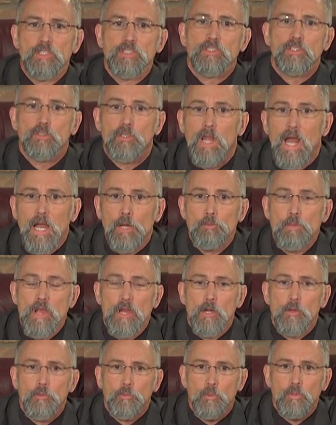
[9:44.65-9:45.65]
This is Locke
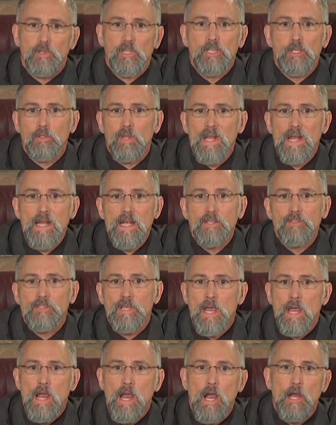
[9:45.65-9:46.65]
Meredith with Legal Lines.
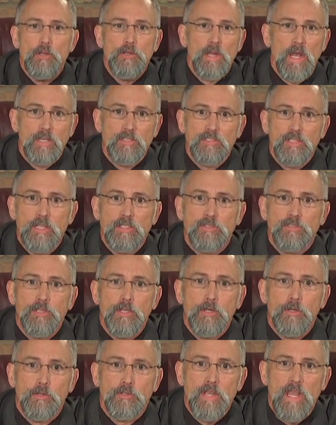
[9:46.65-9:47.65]
Our United States
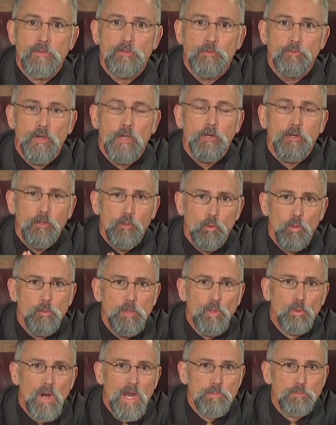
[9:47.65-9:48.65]
Senator David Vitter will
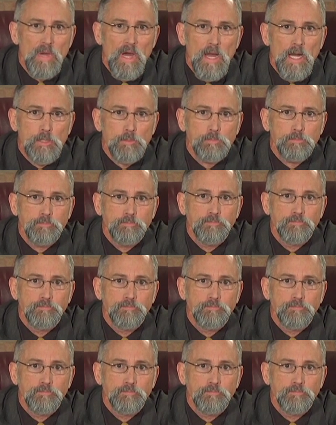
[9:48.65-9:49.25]
be right back.